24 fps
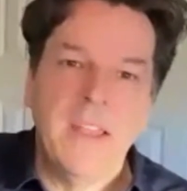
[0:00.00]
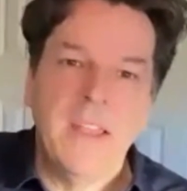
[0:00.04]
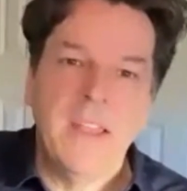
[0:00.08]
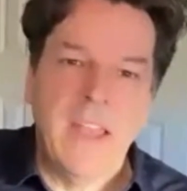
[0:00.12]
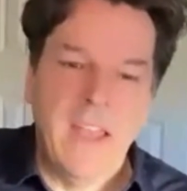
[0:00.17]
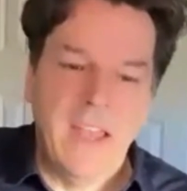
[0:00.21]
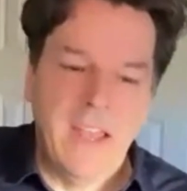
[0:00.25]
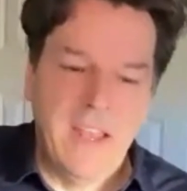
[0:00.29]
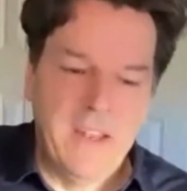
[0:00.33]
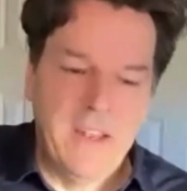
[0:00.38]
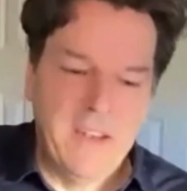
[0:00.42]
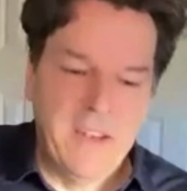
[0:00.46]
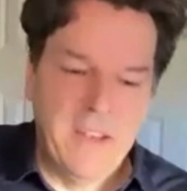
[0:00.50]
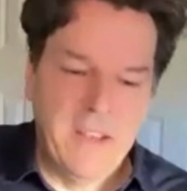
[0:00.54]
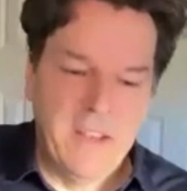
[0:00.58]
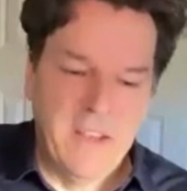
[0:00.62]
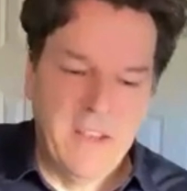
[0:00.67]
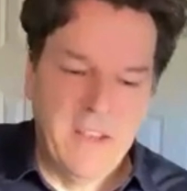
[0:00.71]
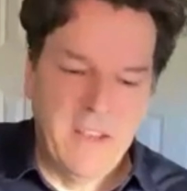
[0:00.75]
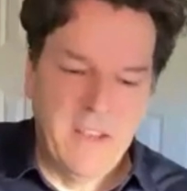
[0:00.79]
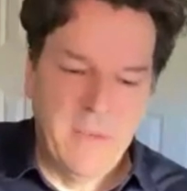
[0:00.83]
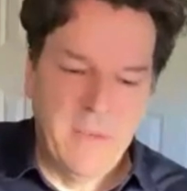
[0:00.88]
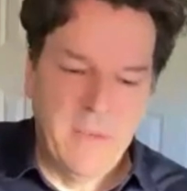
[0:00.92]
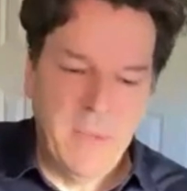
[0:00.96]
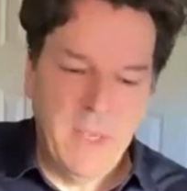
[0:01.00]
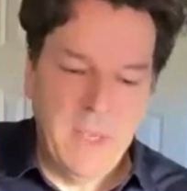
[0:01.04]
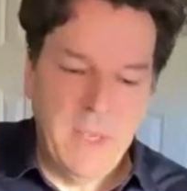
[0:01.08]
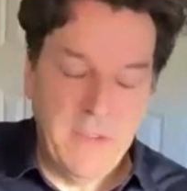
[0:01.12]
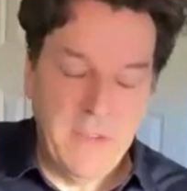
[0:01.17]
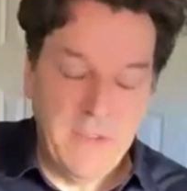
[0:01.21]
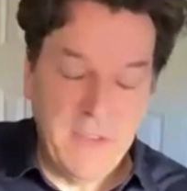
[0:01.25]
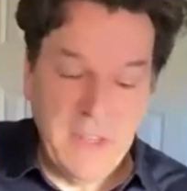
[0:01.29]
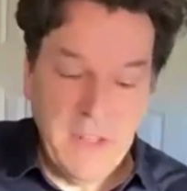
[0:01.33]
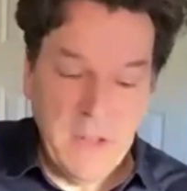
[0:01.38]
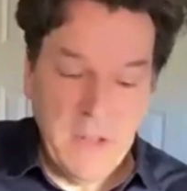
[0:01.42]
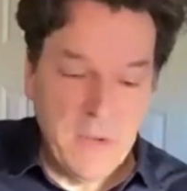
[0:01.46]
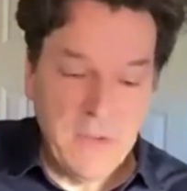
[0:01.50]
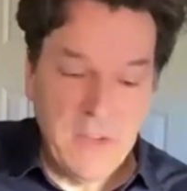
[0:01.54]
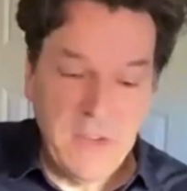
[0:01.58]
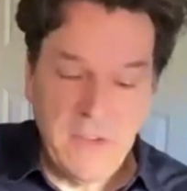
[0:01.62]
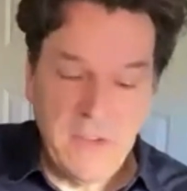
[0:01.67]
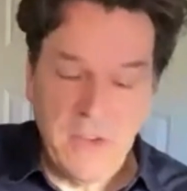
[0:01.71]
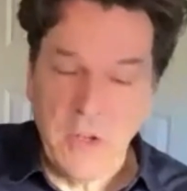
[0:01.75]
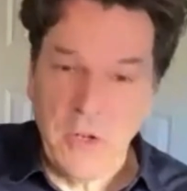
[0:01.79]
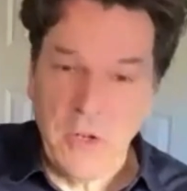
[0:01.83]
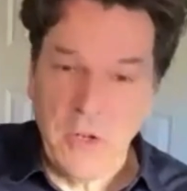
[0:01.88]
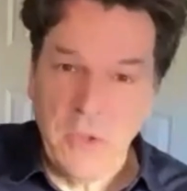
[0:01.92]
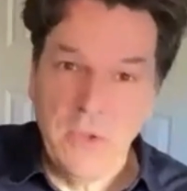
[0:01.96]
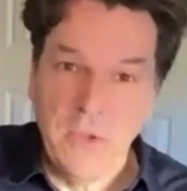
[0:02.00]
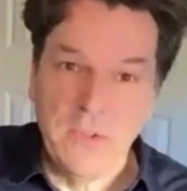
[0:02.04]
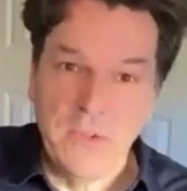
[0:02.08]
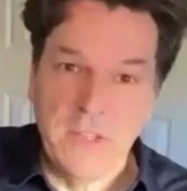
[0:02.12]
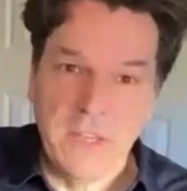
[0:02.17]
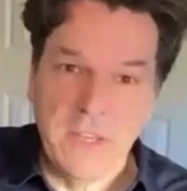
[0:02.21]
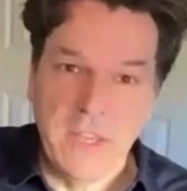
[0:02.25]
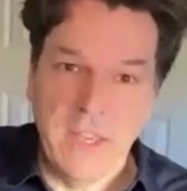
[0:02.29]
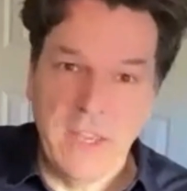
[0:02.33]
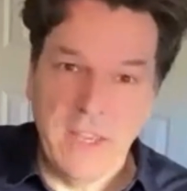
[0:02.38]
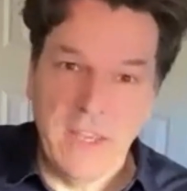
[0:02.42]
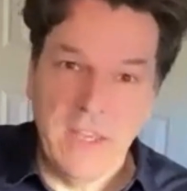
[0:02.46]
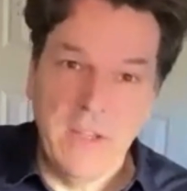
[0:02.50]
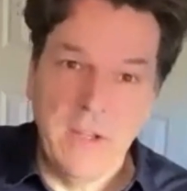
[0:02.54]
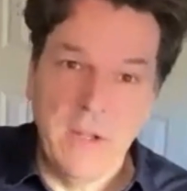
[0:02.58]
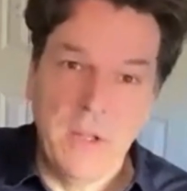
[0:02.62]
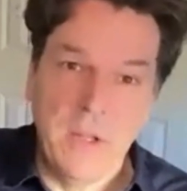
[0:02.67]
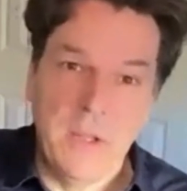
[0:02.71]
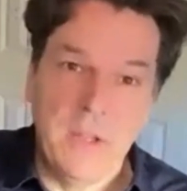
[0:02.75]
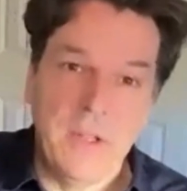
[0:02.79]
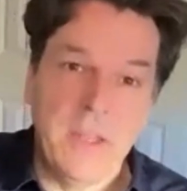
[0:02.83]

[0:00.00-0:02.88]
and because he knows he's going to lose and get killed,